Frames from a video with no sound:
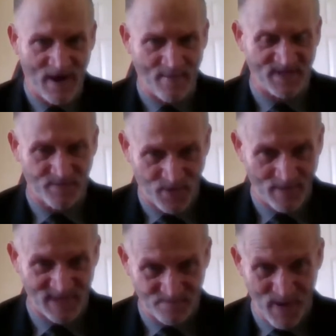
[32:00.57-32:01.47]
you of
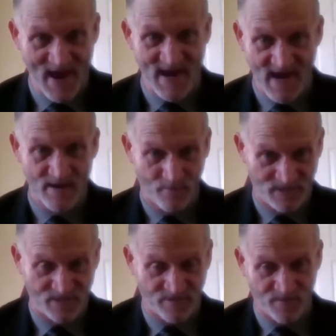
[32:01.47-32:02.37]
grandma's baking
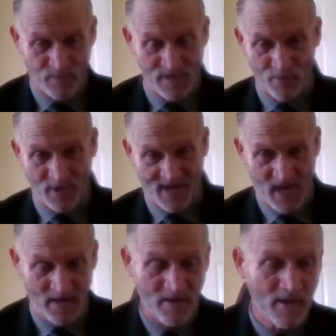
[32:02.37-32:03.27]
when you were a
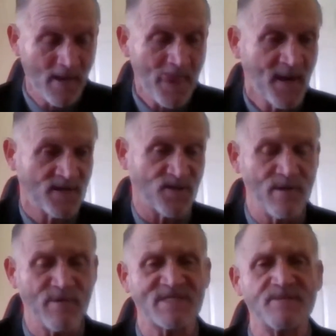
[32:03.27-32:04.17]
kid. So
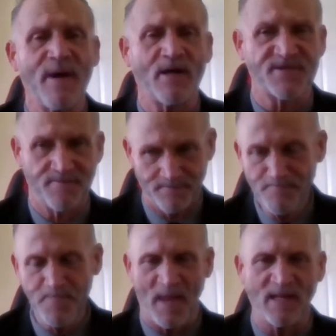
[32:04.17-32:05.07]
anyway, smells.
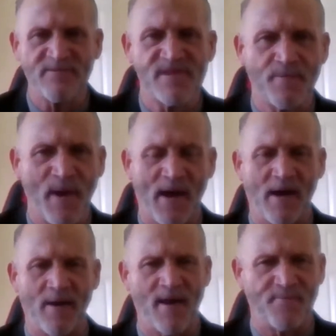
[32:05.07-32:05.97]
I live in
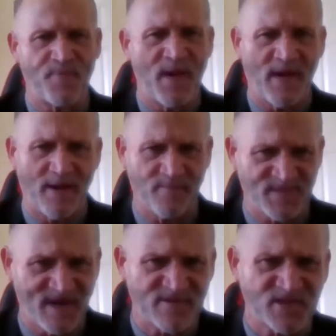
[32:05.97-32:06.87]
the
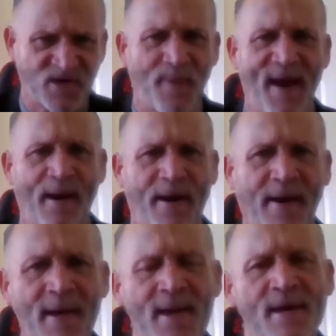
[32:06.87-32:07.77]
San Francisco Bay
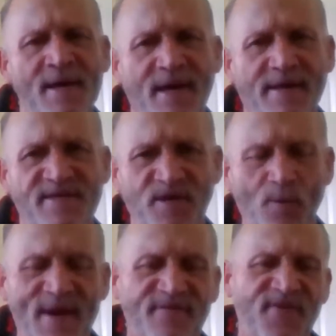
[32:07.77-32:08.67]
Area, and
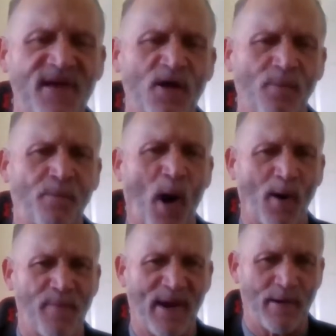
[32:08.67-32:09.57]
so we have a thing called
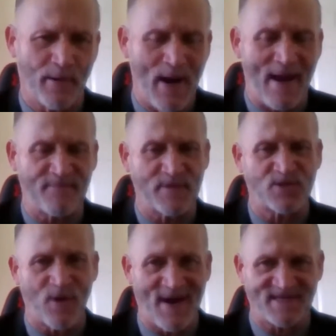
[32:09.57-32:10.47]
BART, Bay Area
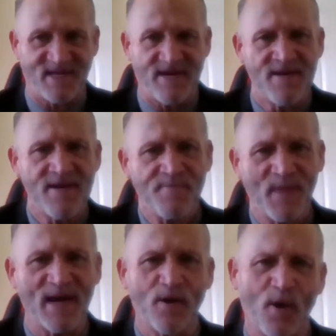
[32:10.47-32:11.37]
Rapid Transit.
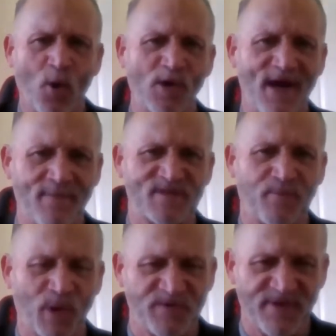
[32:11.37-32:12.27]
And I go to Oakland. I'm a
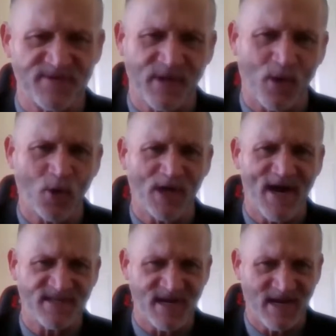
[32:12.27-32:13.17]
sports fan, so I go to
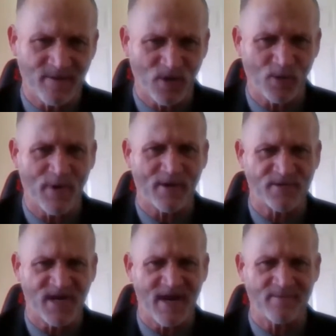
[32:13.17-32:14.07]
Oakland A's games, Oakland
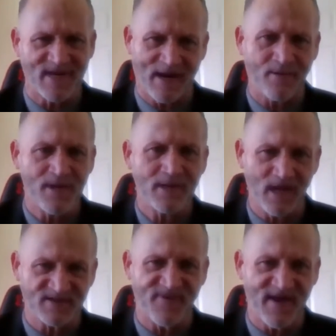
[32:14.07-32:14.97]
Raiders games now,
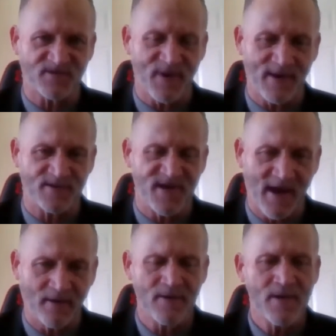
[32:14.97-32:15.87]
Las Vegas Raiders
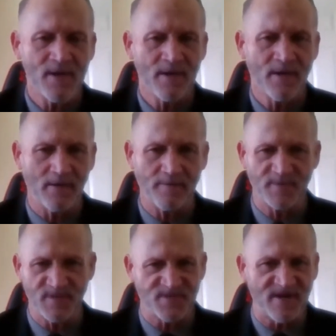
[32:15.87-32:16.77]
now,
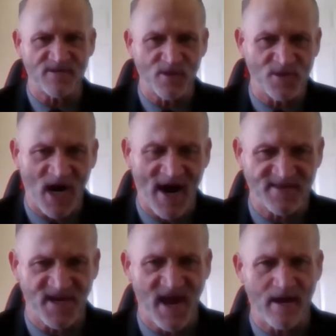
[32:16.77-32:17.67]
San Francisco
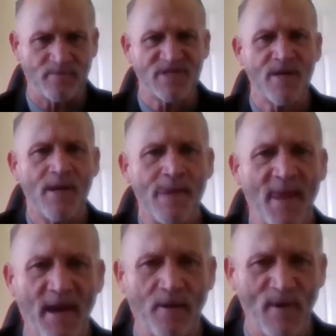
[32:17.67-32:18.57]
Giants games,
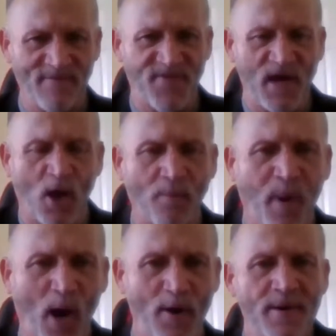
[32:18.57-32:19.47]
and we have a thing
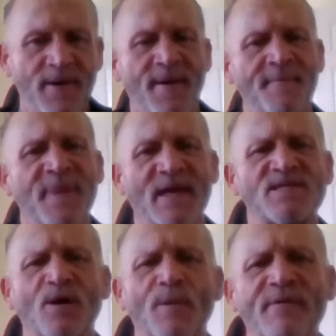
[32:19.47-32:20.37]
called BART.
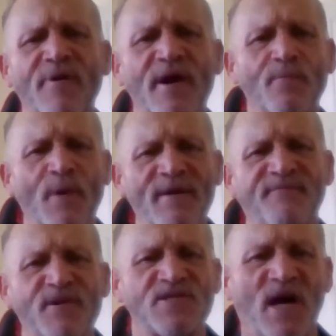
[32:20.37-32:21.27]
And so when
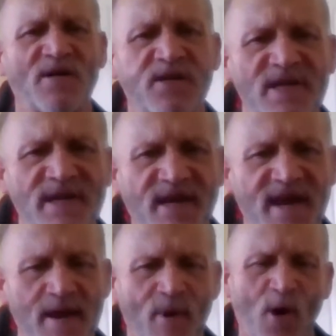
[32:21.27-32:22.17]
I first got clean
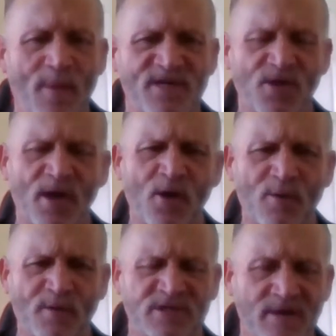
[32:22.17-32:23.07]
and came home and I started
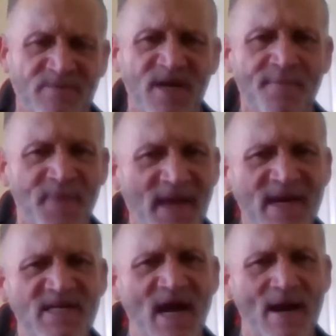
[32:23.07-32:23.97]
going to those games,
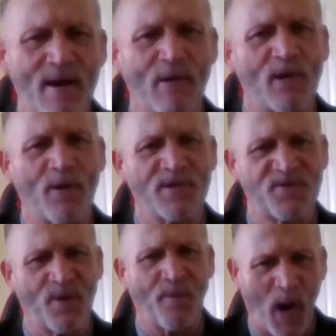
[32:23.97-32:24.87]
anytime I would go
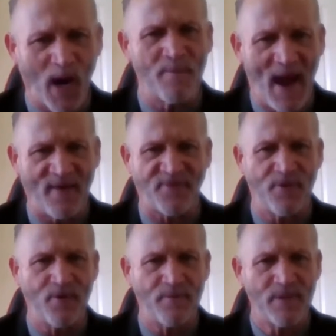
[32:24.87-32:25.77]
into a BART
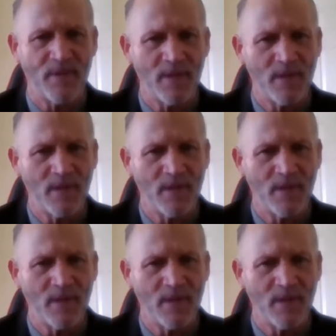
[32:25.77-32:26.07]
bathroom,